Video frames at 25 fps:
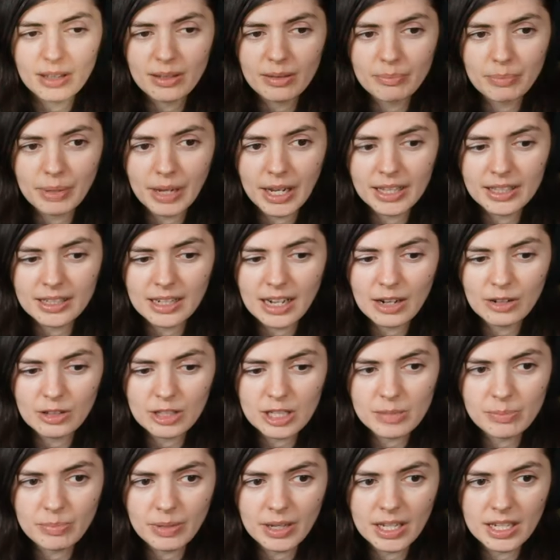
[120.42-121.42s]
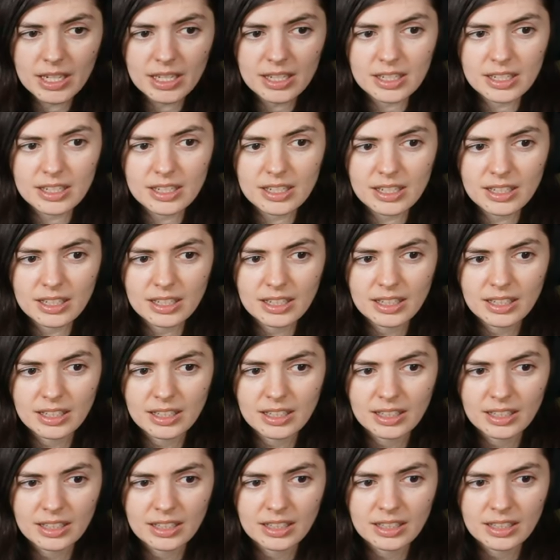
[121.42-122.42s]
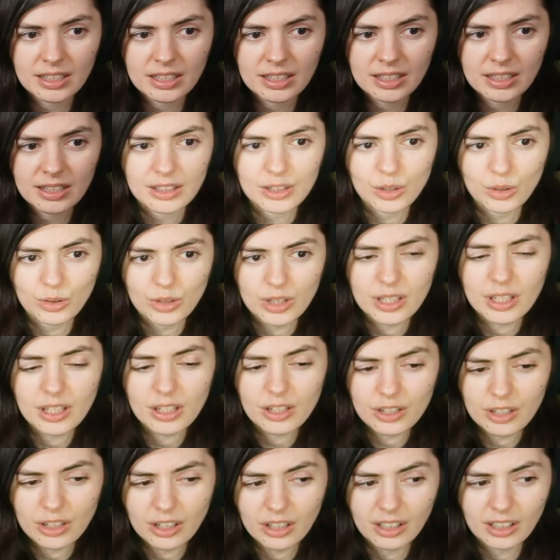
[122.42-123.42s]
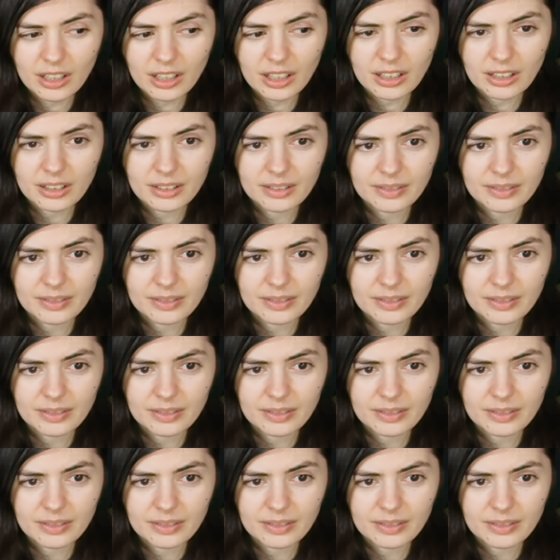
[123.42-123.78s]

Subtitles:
abandoned out in space. So this is good.